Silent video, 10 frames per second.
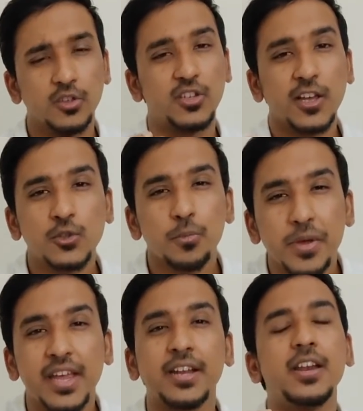just to
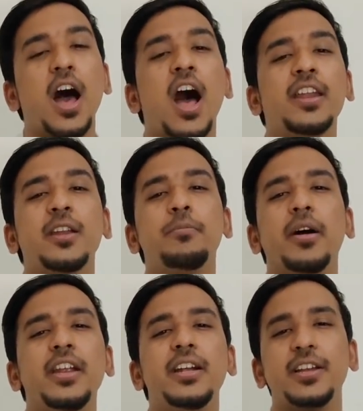make naan and
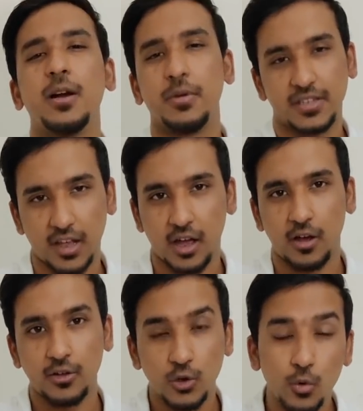paneer tikka masala,
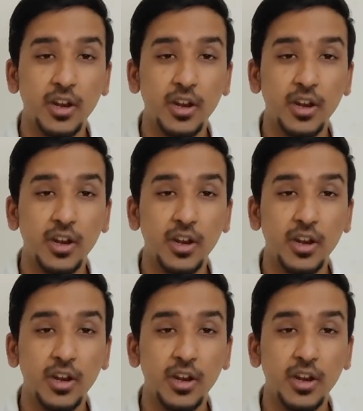you